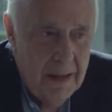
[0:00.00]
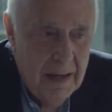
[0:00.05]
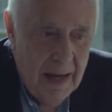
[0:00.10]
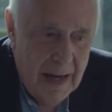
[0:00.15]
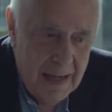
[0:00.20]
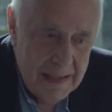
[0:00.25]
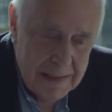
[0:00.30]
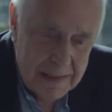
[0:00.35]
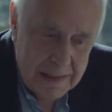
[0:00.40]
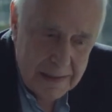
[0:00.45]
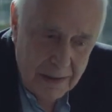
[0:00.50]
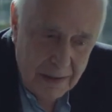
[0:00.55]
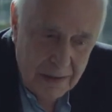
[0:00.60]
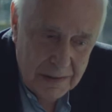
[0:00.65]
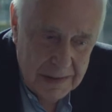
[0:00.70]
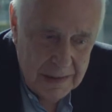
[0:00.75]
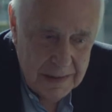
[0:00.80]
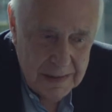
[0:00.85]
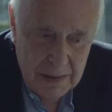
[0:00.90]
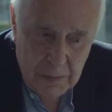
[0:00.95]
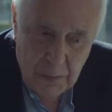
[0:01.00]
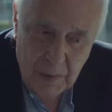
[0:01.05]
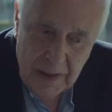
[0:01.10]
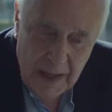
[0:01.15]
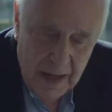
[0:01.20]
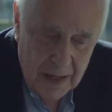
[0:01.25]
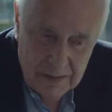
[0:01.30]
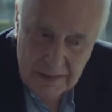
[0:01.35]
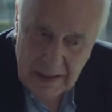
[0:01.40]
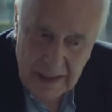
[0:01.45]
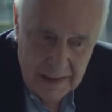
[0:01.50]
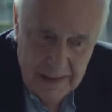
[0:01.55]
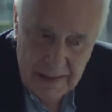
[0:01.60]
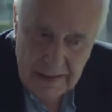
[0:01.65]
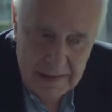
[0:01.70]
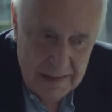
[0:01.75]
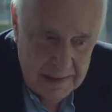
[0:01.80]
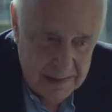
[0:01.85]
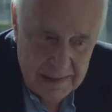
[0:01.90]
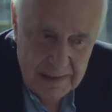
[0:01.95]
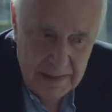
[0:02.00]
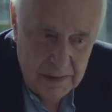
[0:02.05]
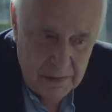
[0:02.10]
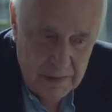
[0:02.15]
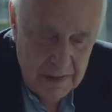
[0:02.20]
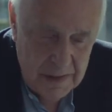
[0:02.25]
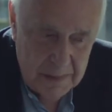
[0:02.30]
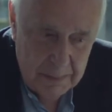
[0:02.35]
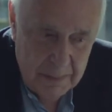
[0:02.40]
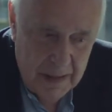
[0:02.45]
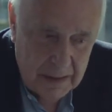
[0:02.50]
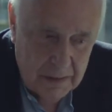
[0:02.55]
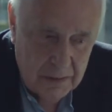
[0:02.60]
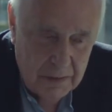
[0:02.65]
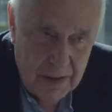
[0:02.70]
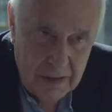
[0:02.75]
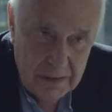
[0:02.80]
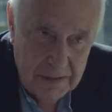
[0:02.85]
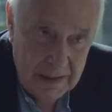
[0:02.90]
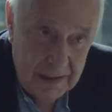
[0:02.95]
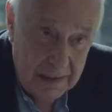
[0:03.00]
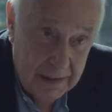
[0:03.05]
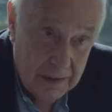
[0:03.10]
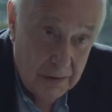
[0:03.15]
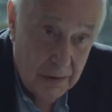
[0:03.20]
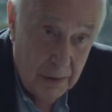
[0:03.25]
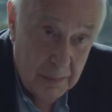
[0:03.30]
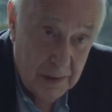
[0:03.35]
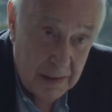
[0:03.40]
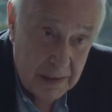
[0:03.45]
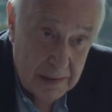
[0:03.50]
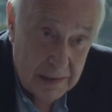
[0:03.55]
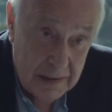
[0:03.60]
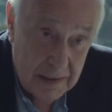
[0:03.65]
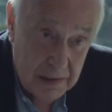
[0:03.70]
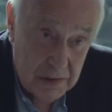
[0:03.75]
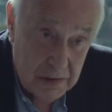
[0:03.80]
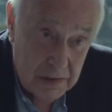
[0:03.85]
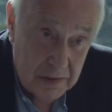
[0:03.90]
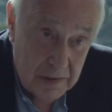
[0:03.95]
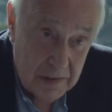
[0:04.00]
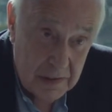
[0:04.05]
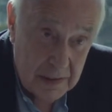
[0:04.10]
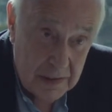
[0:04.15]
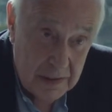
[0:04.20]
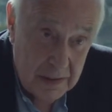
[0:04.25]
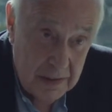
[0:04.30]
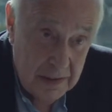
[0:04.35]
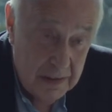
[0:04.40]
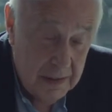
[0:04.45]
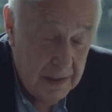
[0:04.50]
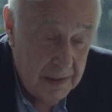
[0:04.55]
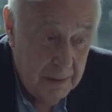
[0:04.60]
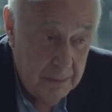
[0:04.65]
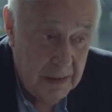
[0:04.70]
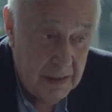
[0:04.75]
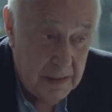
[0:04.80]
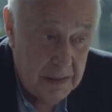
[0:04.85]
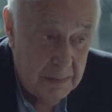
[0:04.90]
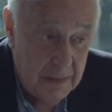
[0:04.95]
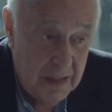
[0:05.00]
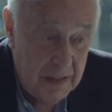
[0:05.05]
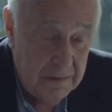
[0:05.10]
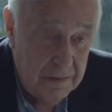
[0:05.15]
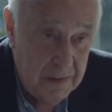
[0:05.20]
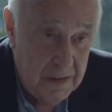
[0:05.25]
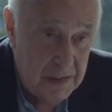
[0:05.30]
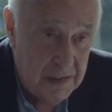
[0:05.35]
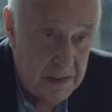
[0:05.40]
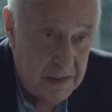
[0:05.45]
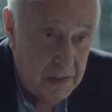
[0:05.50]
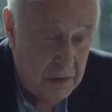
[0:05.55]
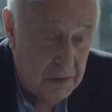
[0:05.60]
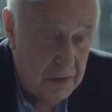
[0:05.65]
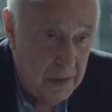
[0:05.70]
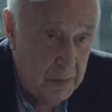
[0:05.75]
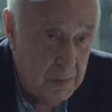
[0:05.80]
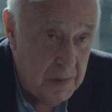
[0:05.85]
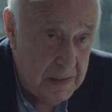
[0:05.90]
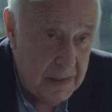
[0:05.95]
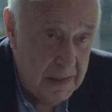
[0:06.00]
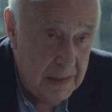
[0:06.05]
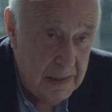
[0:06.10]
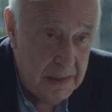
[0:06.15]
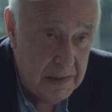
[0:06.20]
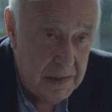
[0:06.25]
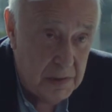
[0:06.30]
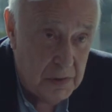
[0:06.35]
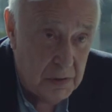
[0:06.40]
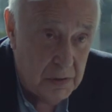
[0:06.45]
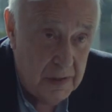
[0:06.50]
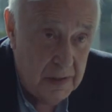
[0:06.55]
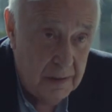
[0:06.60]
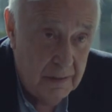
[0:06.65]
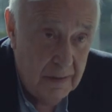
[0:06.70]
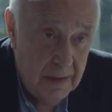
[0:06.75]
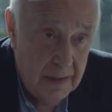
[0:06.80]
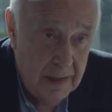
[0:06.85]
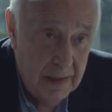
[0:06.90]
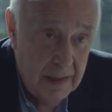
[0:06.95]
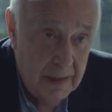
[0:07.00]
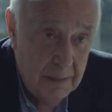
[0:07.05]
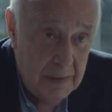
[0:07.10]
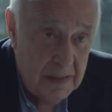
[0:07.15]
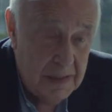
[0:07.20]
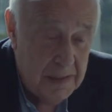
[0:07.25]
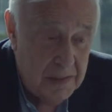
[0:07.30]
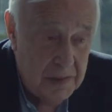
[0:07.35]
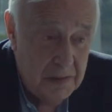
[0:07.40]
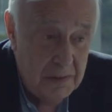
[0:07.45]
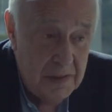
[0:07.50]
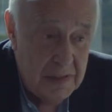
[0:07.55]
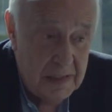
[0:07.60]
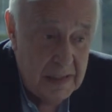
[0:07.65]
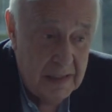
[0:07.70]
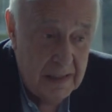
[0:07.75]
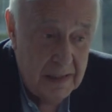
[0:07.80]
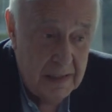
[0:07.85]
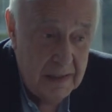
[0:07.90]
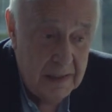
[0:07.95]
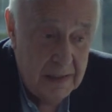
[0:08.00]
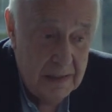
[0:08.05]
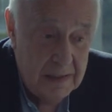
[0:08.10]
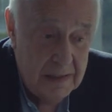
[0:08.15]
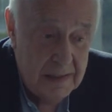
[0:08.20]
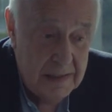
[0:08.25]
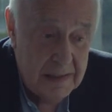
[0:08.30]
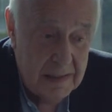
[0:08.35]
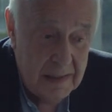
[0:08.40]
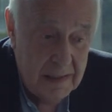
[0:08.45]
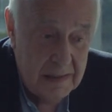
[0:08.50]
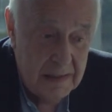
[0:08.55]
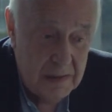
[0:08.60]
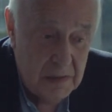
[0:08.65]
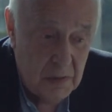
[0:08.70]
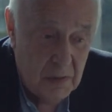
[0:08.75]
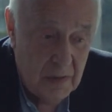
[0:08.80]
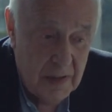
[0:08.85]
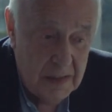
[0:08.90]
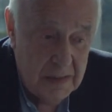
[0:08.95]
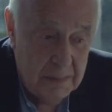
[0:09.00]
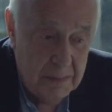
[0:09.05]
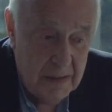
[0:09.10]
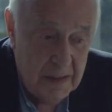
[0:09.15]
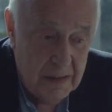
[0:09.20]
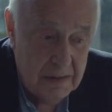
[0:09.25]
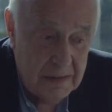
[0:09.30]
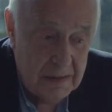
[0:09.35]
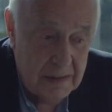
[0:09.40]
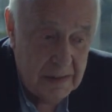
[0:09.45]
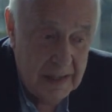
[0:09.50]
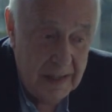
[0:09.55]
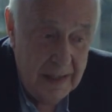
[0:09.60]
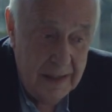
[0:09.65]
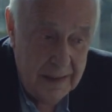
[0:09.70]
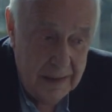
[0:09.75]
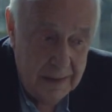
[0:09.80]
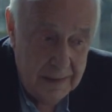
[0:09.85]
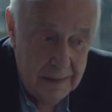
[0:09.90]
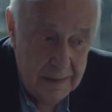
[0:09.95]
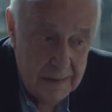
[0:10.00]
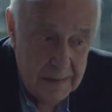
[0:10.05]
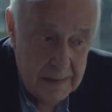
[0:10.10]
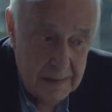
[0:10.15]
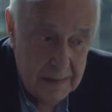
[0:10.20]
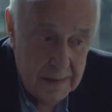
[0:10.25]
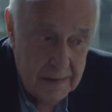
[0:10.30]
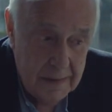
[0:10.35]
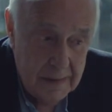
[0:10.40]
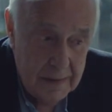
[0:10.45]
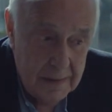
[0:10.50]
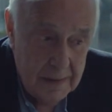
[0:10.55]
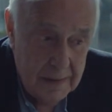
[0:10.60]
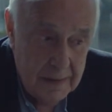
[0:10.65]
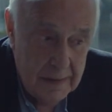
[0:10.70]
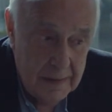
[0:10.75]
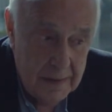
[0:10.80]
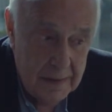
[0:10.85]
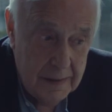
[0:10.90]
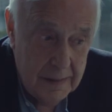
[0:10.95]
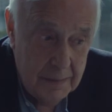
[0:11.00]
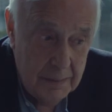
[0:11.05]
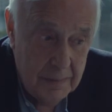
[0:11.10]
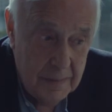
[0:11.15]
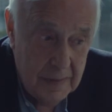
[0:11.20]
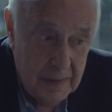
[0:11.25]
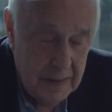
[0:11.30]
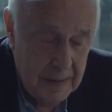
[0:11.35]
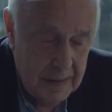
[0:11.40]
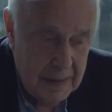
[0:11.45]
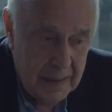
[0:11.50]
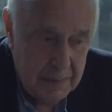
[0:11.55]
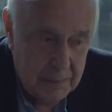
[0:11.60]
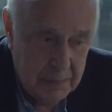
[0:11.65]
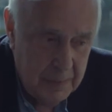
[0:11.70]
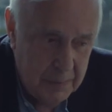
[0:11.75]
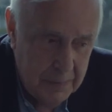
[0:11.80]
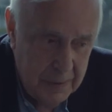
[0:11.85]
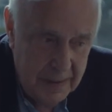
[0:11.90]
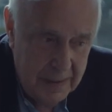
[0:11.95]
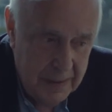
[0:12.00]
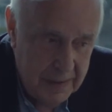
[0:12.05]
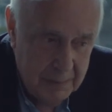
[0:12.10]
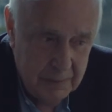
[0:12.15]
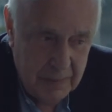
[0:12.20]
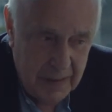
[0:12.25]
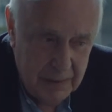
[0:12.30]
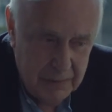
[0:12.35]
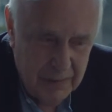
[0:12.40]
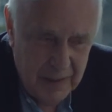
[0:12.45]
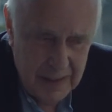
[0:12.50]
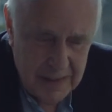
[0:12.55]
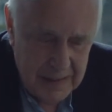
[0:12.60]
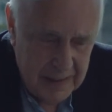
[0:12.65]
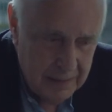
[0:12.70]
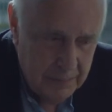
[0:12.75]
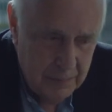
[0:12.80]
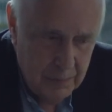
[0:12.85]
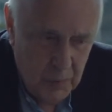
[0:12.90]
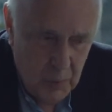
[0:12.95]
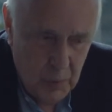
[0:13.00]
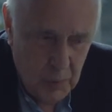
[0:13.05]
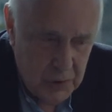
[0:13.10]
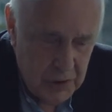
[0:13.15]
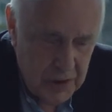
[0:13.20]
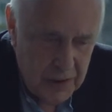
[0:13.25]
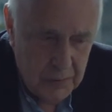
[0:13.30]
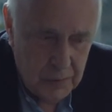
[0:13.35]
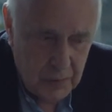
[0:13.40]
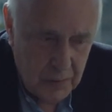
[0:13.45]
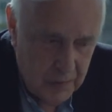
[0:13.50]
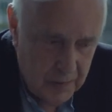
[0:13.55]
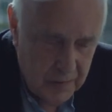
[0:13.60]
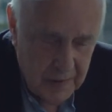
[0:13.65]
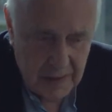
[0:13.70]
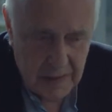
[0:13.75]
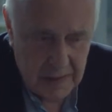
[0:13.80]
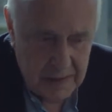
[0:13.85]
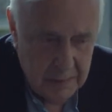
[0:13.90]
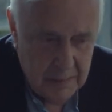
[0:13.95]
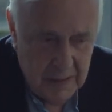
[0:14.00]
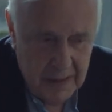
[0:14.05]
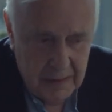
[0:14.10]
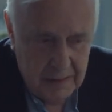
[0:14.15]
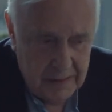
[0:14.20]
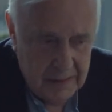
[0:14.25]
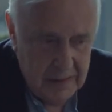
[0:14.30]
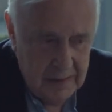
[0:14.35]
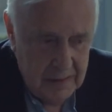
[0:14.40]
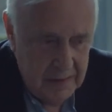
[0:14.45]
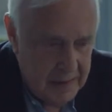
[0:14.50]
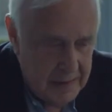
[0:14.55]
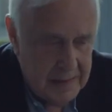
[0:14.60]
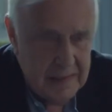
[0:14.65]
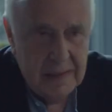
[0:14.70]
I started it without any serious background in economics, I should say, because my first degree was in history. But as soon as I decided to write about Keynes, and I'd prepared by writing more general things about the